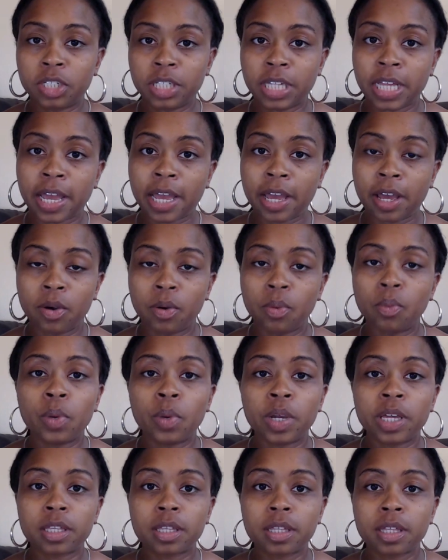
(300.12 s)
now
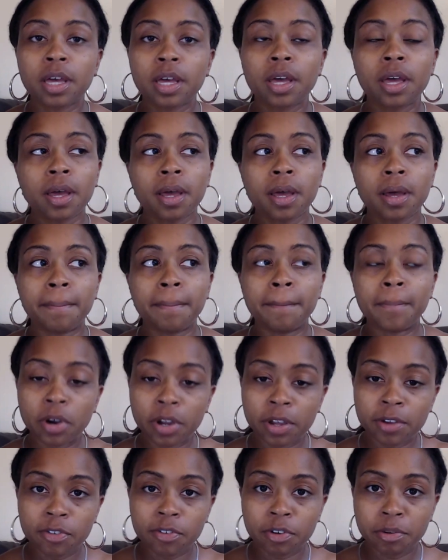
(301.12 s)
with more
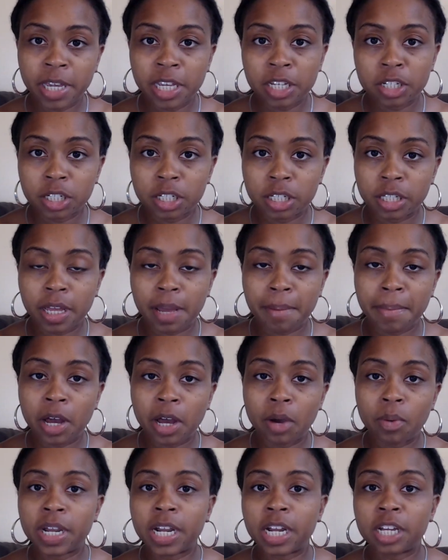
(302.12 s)
information
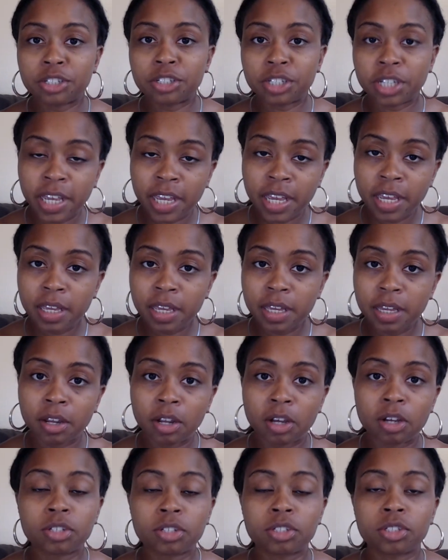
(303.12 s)
about what I should eat and
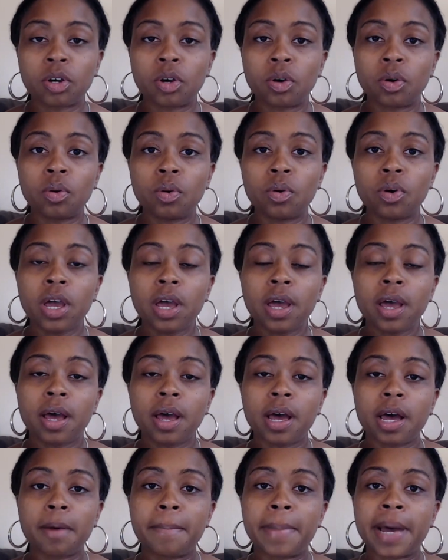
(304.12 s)
also
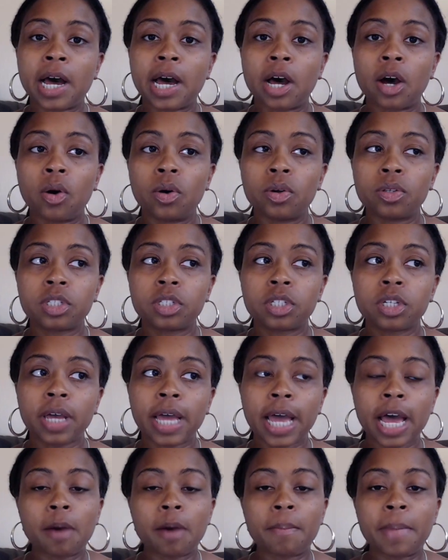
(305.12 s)
about
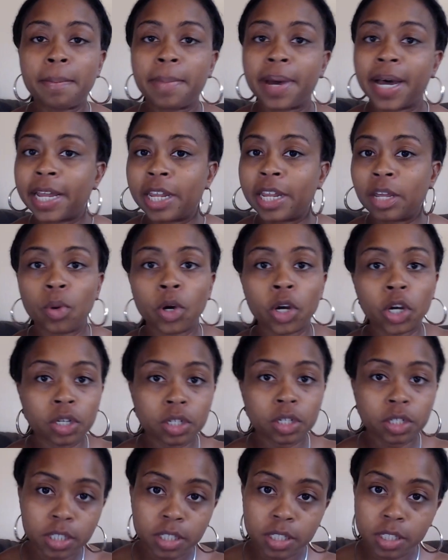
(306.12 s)
how my body
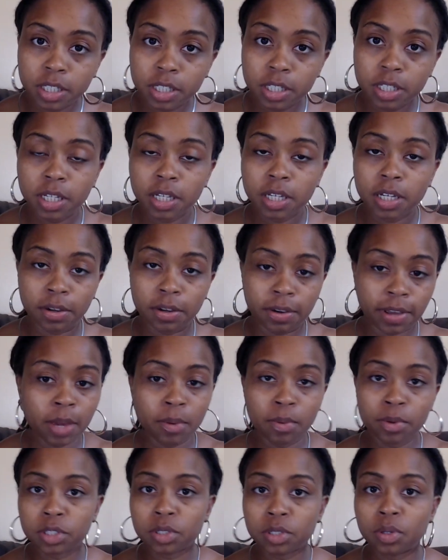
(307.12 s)
works. Okay,
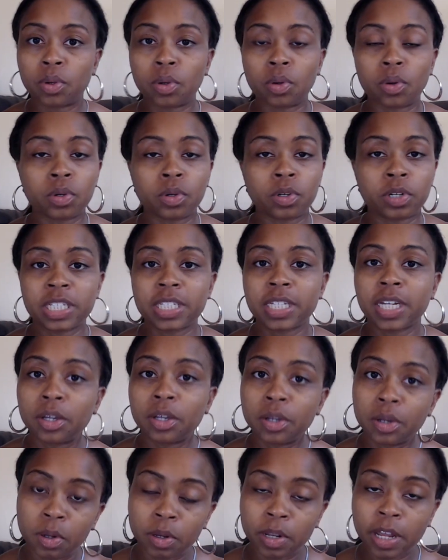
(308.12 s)
what's going on a
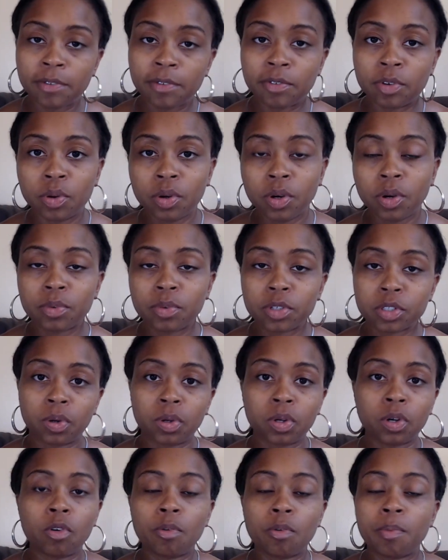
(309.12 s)
cellular level, what's
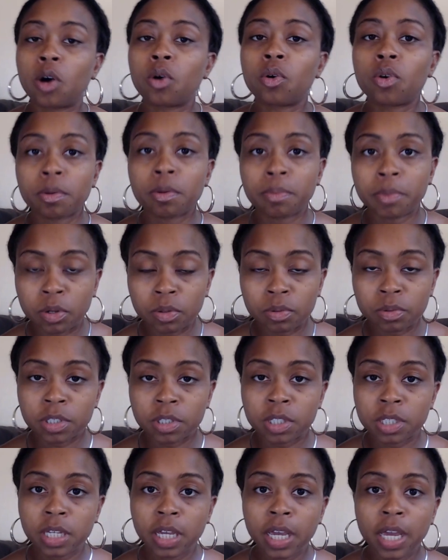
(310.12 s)
going on with my
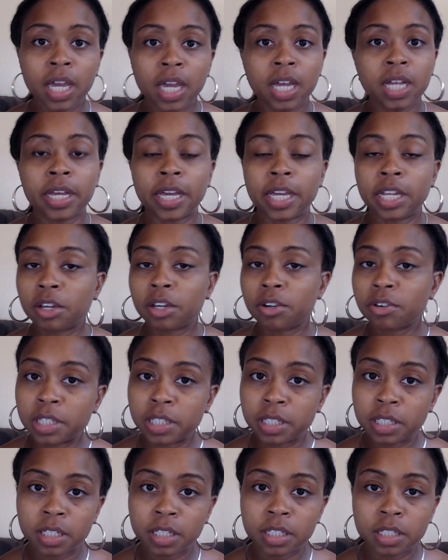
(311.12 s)
hormones, the endocrine
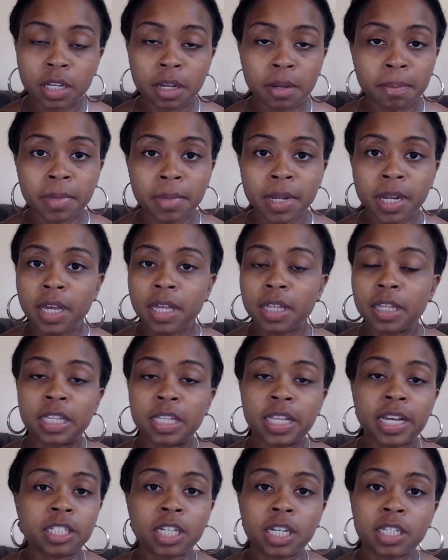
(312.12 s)
system, the
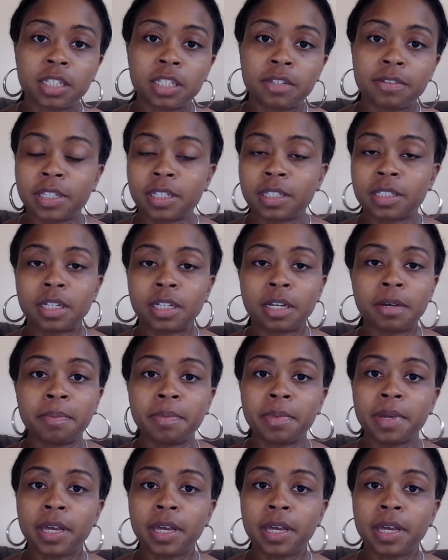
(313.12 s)
digestive system,